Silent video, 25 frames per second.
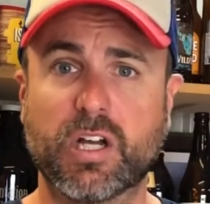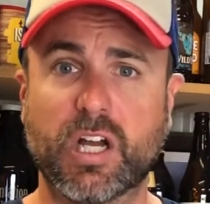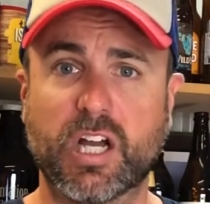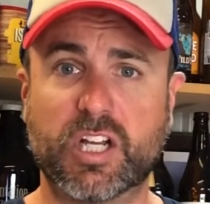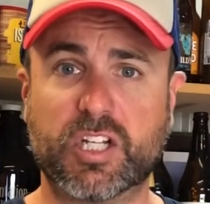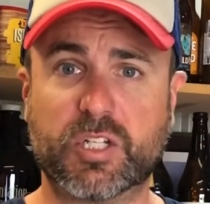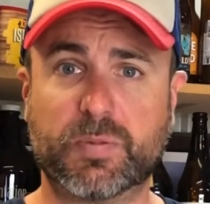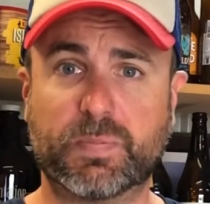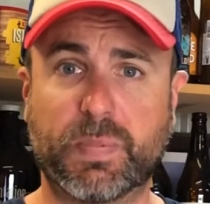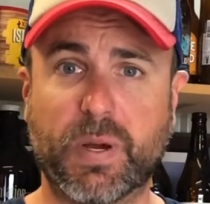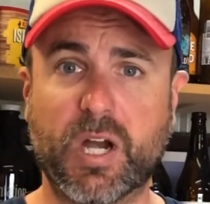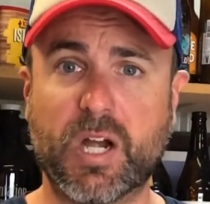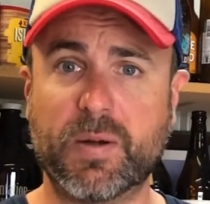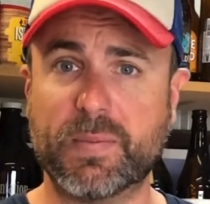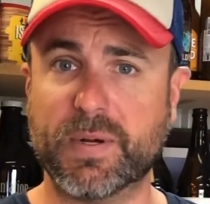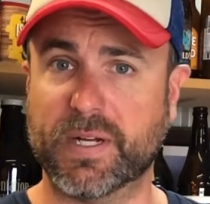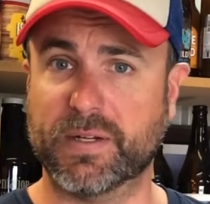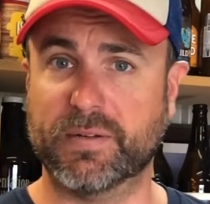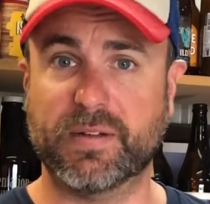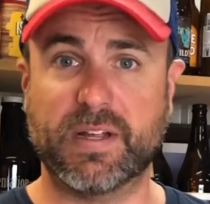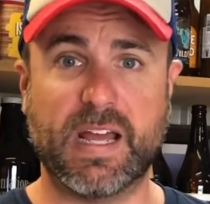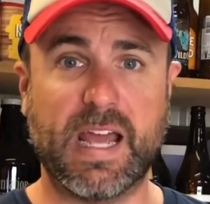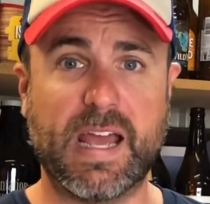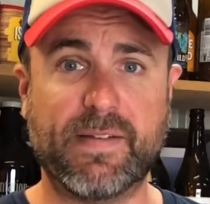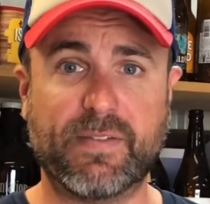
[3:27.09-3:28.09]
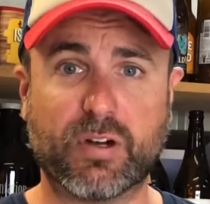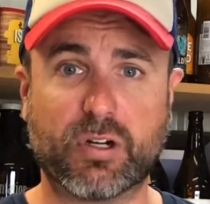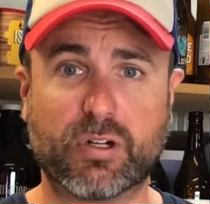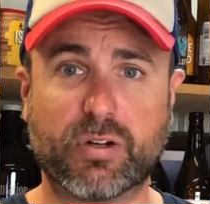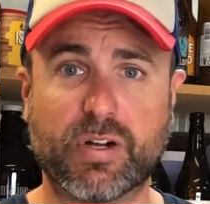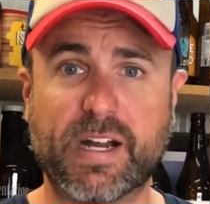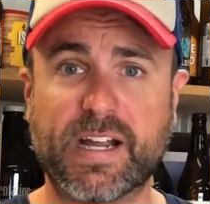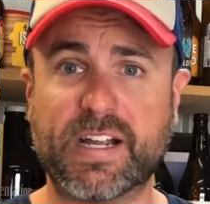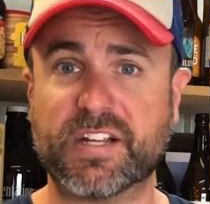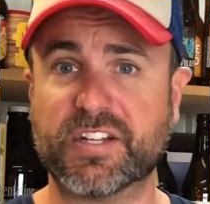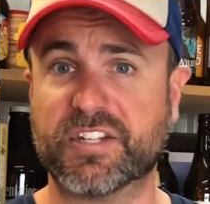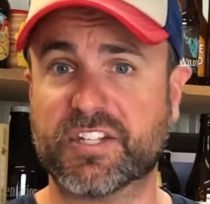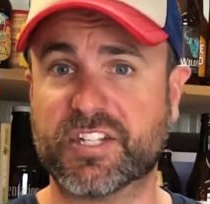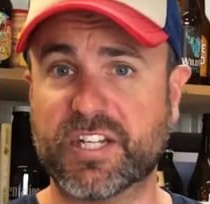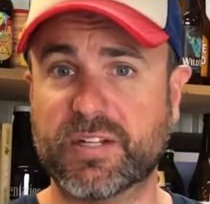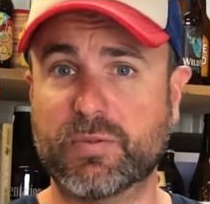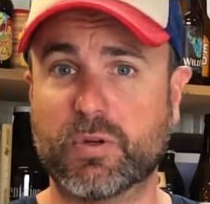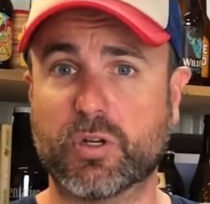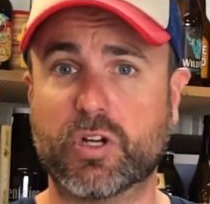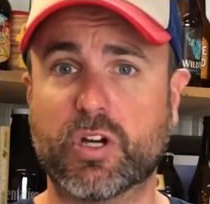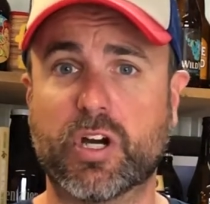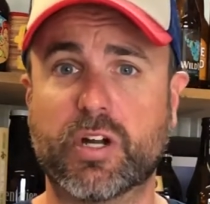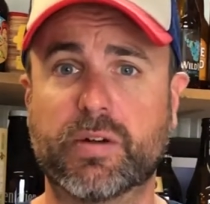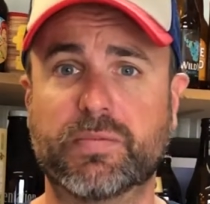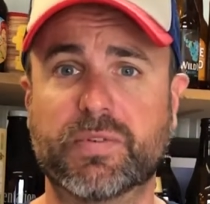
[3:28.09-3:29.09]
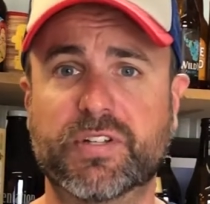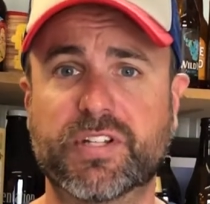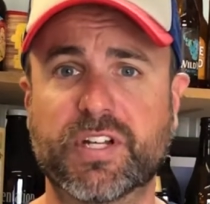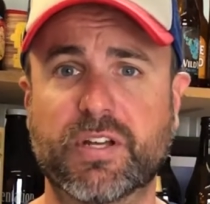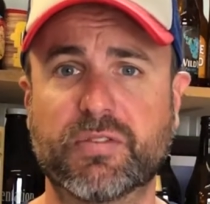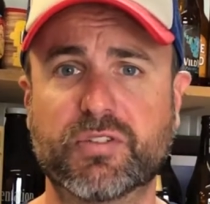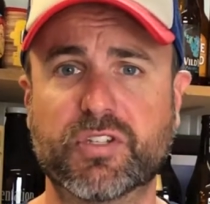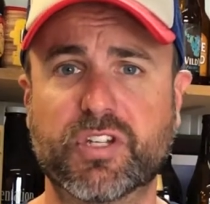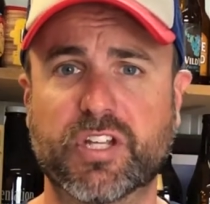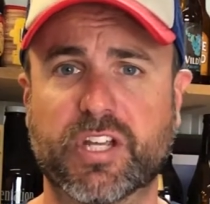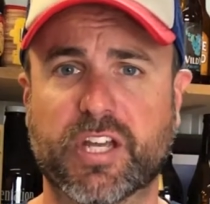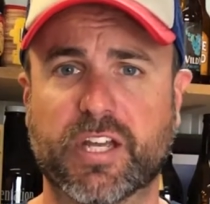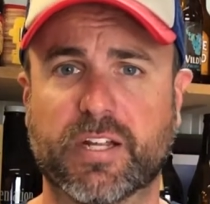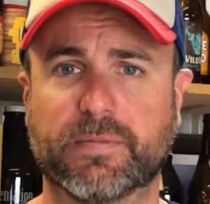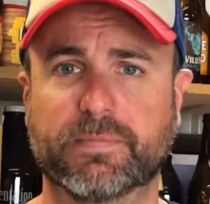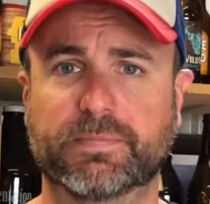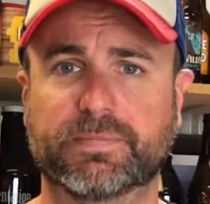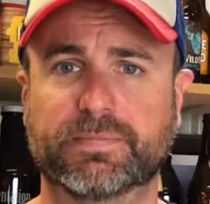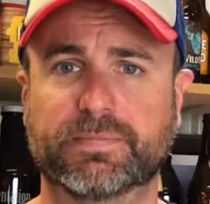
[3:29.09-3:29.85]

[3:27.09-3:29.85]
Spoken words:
Experiment, have a crack and see what kind of results you get.